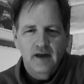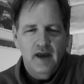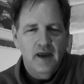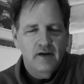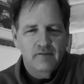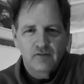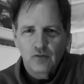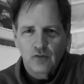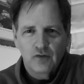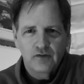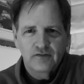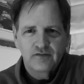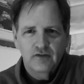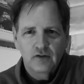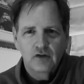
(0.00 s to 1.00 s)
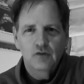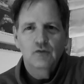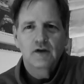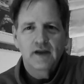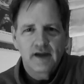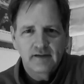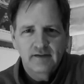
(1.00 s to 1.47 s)
And of course,
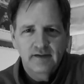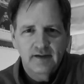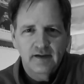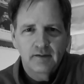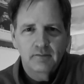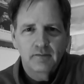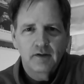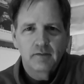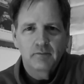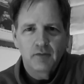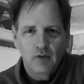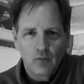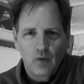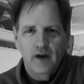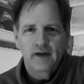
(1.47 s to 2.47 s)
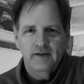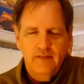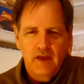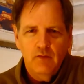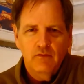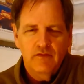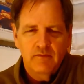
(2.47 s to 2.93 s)
who elected him but white?
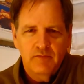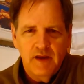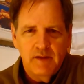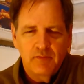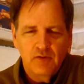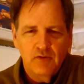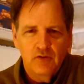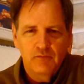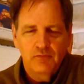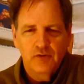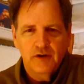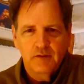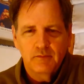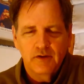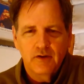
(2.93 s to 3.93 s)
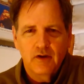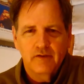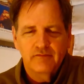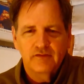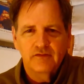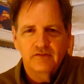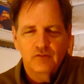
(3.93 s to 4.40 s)
They were the people who put him in
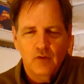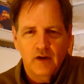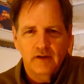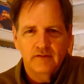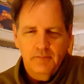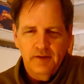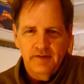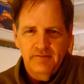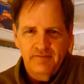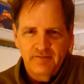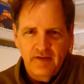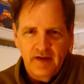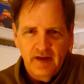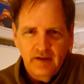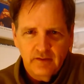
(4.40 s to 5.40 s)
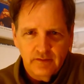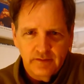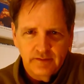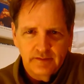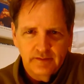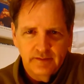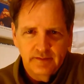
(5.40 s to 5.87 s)
office twice. But he failed
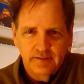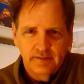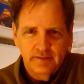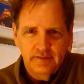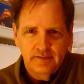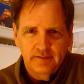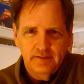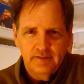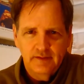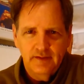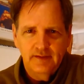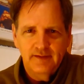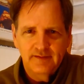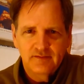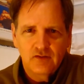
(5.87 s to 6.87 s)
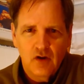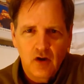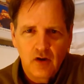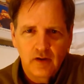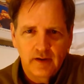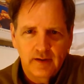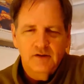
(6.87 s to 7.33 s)
in his
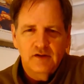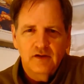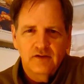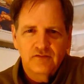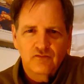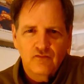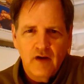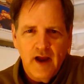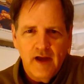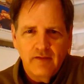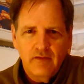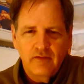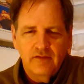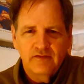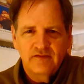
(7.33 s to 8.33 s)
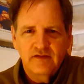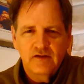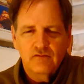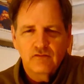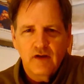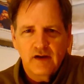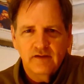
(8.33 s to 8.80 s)
calling because rather than
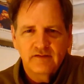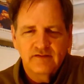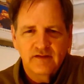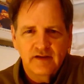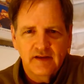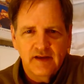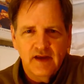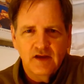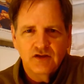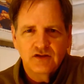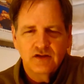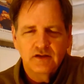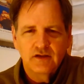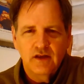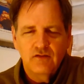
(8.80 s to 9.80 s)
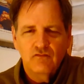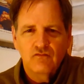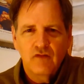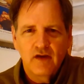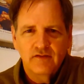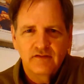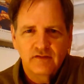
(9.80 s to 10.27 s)
seek reconciliation and
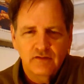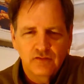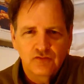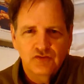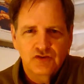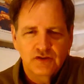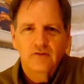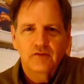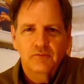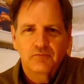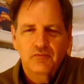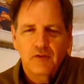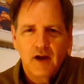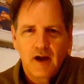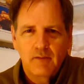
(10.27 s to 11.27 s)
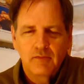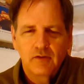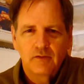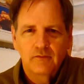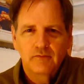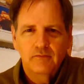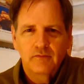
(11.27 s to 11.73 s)
resolution to the
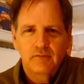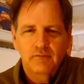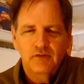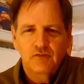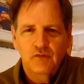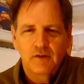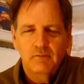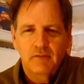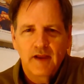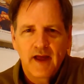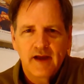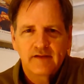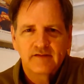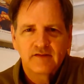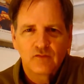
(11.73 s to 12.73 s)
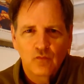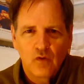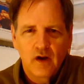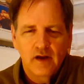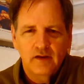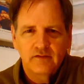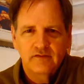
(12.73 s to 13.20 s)
problem between blacks and
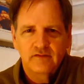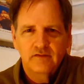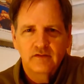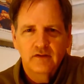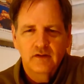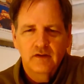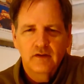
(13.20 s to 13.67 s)
whites,